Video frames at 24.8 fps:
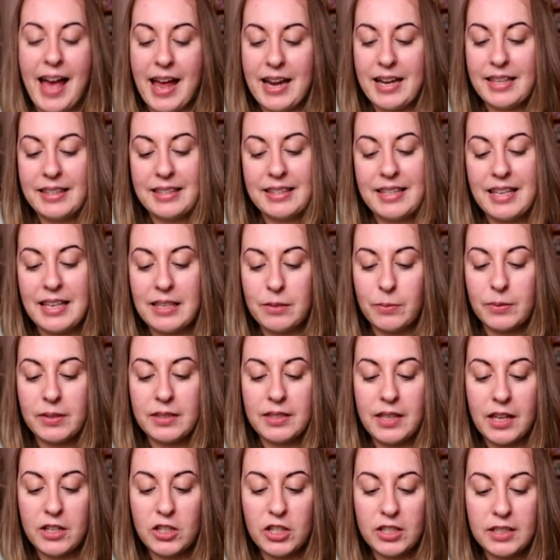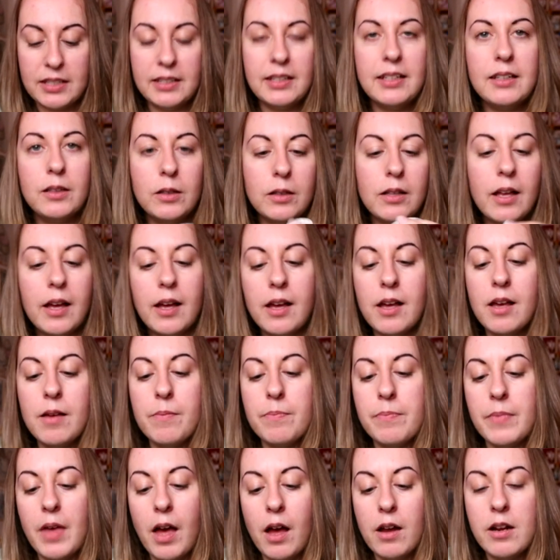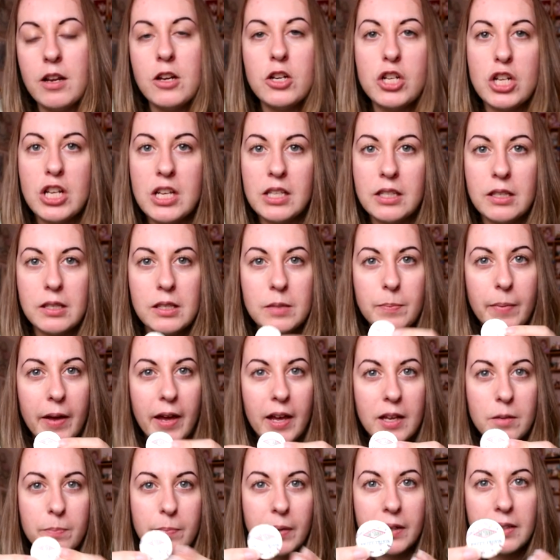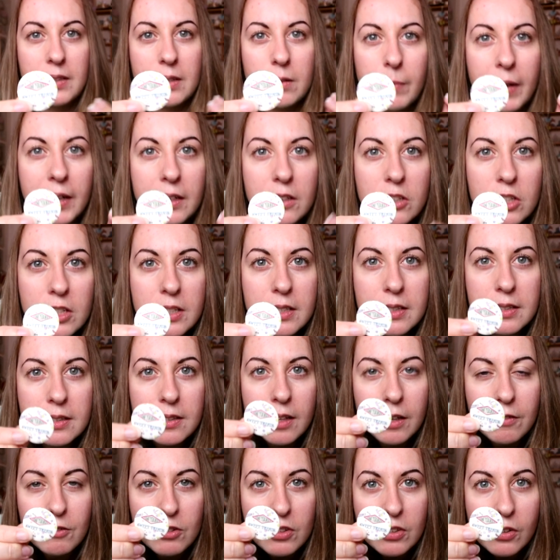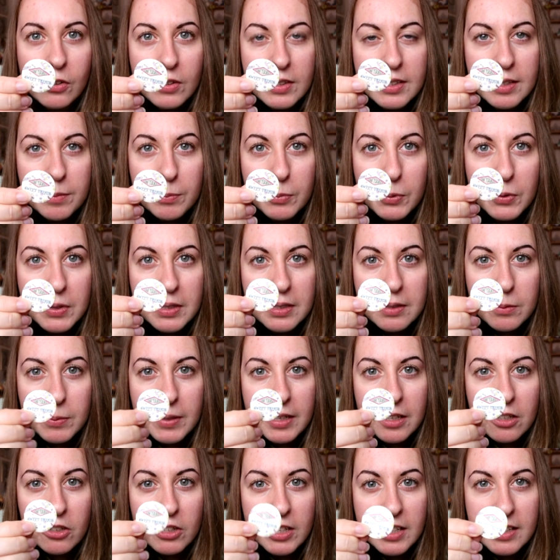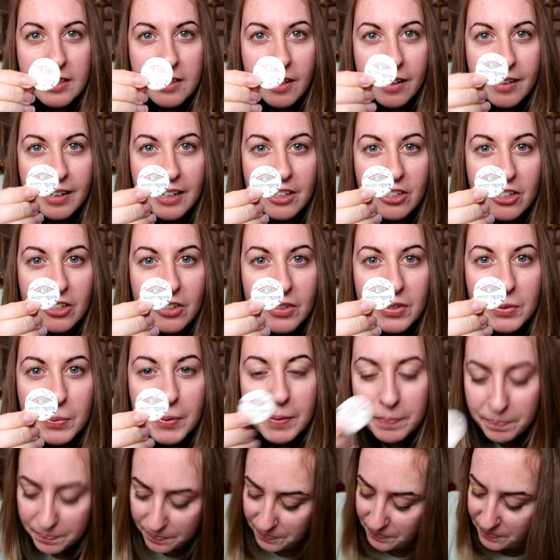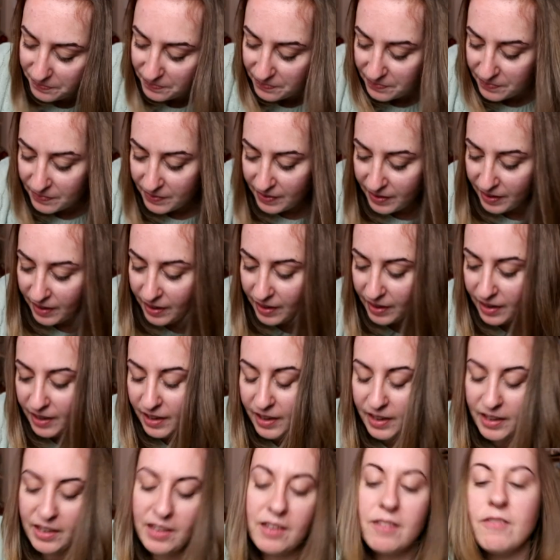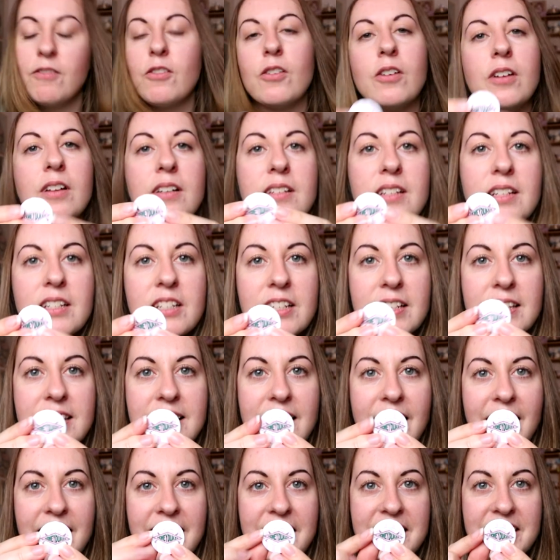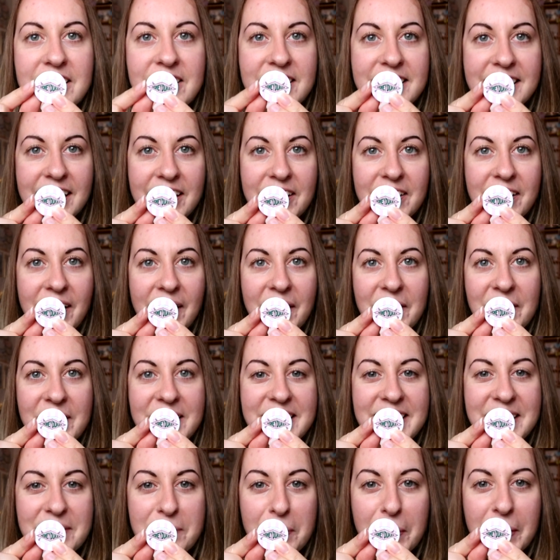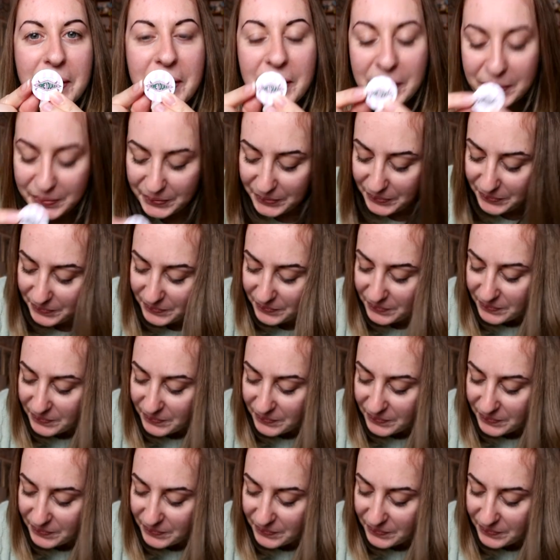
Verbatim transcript: and it's these ones that are just little um, Honeydukes inspired button badges. So you've just got a simple Sweet Treats Honeydukes one. Got just the Honeydukes logo, which is pretty cool.